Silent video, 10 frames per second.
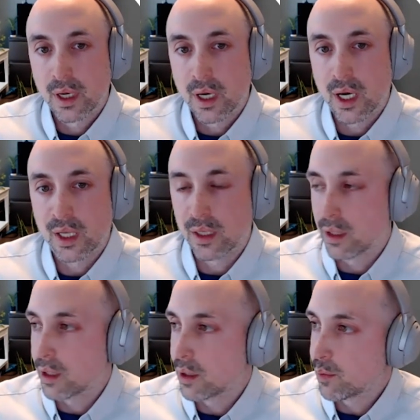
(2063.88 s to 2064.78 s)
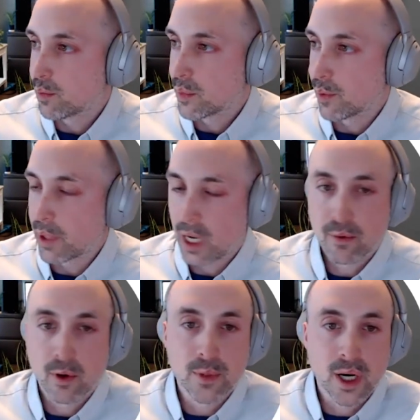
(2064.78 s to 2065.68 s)
And the
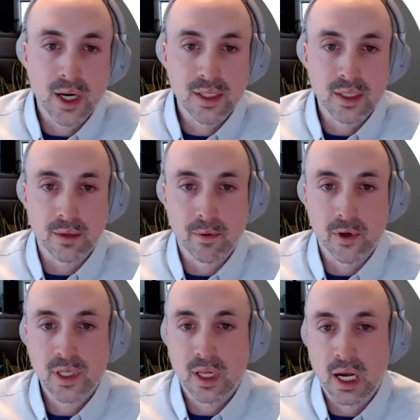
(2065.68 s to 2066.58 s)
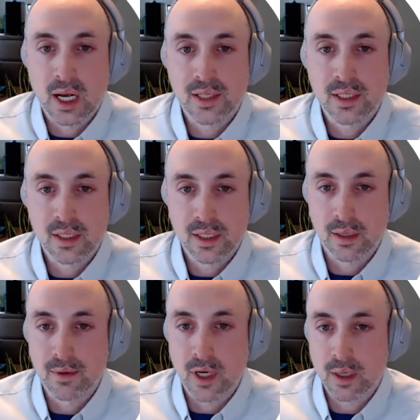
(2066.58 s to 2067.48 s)
platform guide's a first-class set
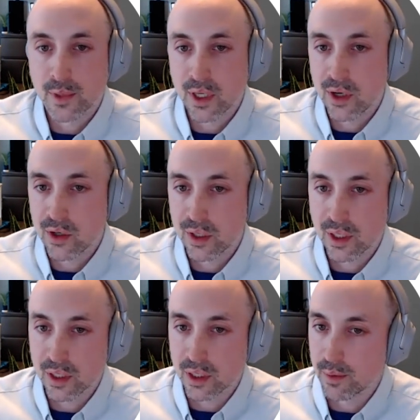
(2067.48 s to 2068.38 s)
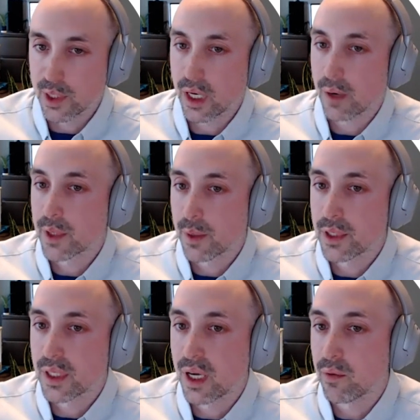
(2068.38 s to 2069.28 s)
of documentation. It's going to be kept up to
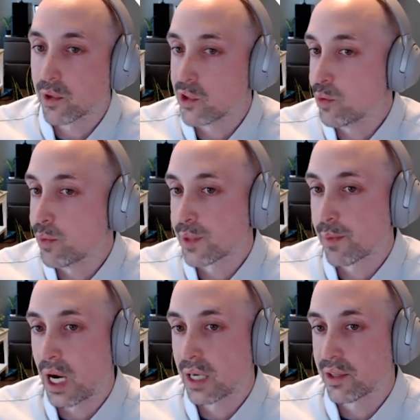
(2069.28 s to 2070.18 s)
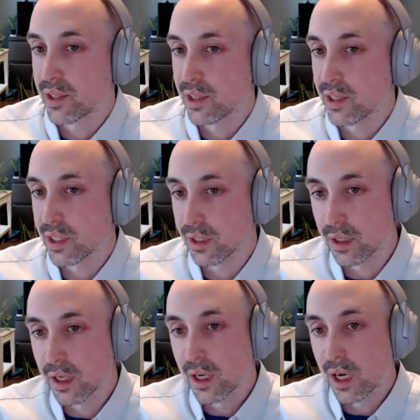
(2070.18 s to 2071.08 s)
date with new best practices
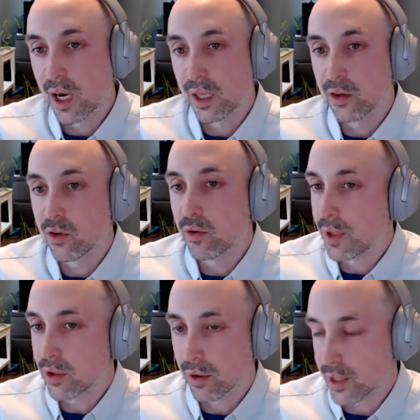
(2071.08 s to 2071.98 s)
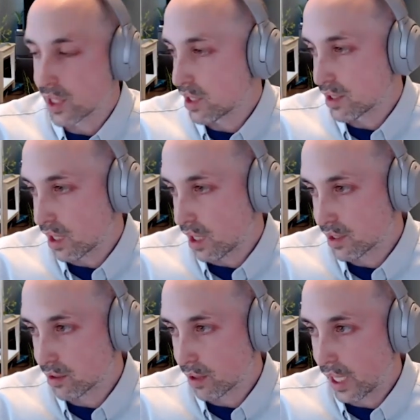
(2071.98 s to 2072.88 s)
and new features as
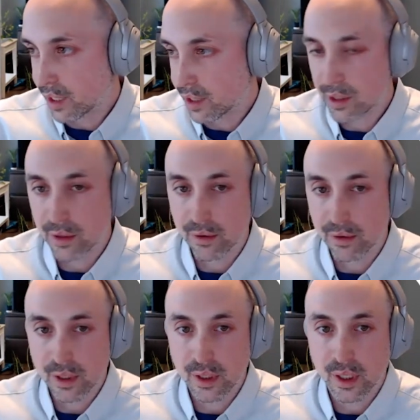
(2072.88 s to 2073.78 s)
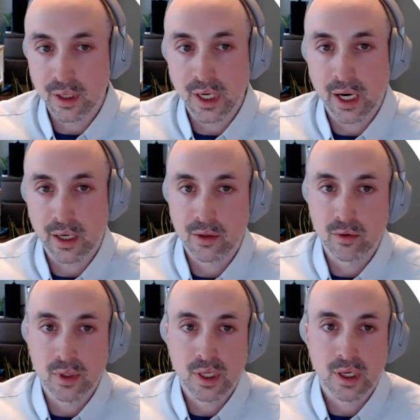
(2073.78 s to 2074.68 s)
they're added to the Akka
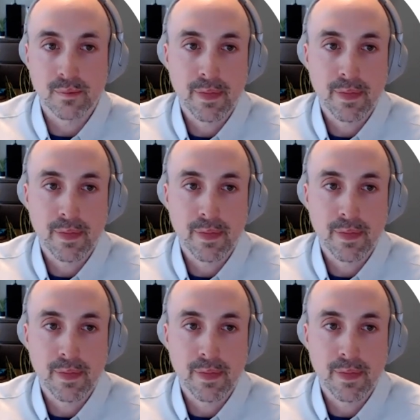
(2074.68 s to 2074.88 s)
toolkit.